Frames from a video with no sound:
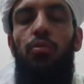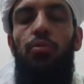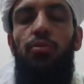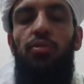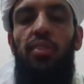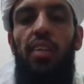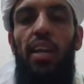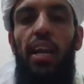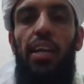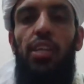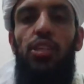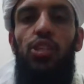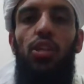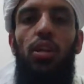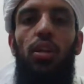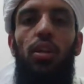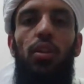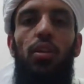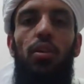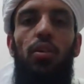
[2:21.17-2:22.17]
Slack
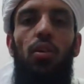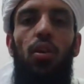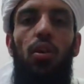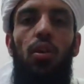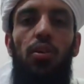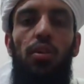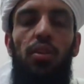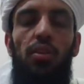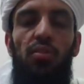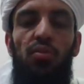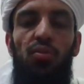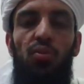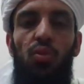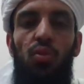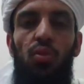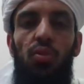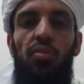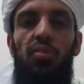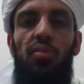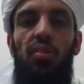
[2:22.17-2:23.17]
channel or
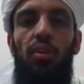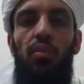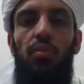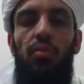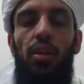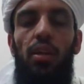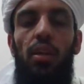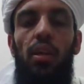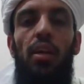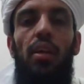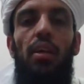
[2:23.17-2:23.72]
Discord server,